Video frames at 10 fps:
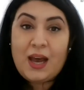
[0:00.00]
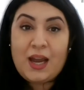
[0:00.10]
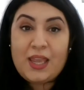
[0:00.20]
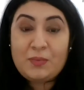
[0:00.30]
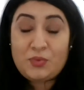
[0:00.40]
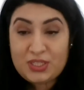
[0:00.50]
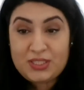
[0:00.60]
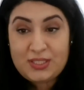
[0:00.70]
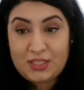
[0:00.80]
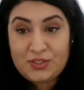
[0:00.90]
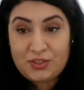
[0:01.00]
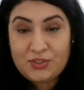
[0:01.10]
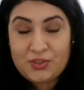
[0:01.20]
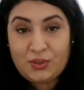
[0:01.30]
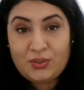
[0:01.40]
I am 26
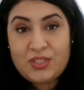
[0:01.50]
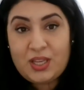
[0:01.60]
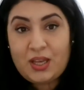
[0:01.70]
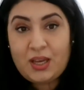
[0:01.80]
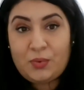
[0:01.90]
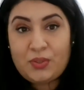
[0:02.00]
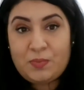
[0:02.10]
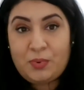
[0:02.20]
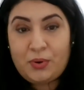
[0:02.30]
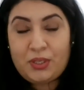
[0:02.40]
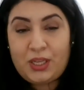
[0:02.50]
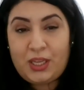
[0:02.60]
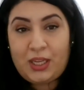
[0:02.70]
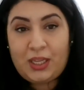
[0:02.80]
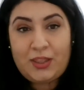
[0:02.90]
years old. I was born
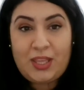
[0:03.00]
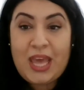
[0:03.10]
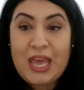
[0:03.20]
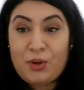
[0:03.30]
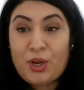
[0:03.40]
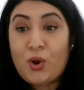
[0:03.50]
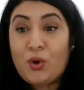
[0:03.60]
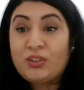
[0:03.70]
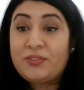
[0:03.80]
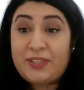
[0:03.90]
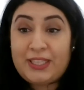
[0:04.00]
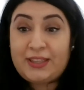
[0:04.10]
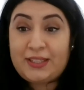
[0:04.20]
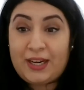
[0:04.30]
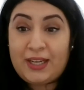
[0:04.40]
in the area called
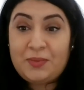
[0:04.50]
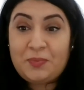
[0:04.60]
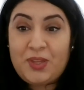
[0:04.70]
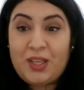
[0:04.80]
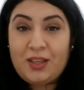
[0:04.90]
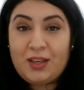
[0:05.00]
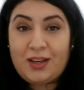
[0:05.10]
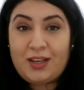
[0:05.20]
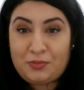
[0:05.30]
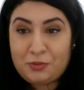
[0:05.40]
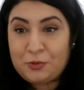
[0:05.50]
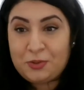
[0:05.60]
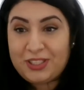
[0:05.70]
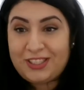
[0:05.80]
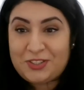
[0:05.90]
Ferentari. If you
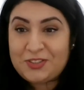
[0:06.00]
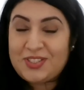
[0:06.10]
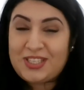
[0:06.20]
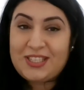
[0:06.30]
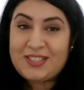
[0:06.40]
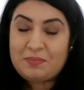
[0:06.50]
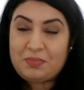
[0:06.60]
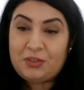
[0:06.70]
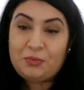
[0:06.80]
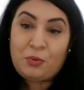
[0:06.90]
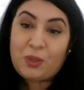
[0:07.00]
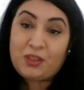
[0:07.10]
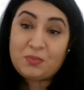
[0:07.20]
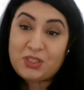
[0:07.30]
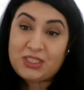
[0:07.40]
Google it, you'll see it's a big Roma
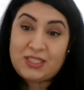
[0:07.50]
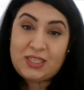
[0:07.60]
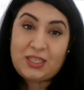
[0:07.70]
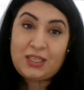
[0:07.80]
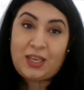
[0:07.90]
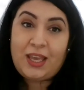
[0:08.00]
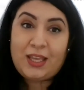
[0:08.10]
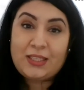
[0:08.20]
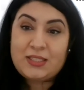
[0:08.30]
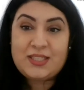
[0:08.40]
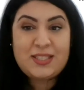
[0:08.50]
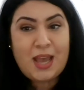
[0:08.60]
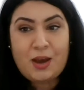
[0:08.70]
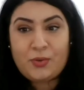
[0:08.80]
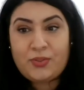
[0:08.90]
community in the
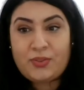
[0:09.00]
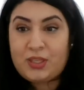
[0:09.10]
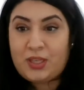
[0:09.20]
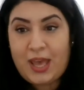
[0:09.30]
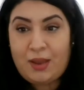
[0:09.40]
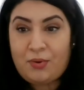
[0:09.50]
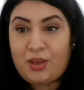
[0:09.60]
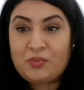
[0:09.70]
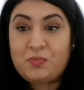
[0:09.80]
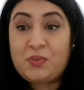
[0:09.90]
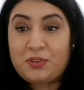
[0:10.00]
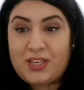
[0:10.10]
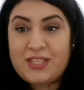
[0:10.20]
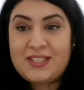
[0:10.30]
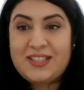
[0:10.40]
south area of
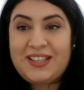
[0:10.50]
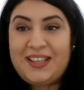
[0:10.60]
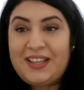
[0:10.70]
Bucharest.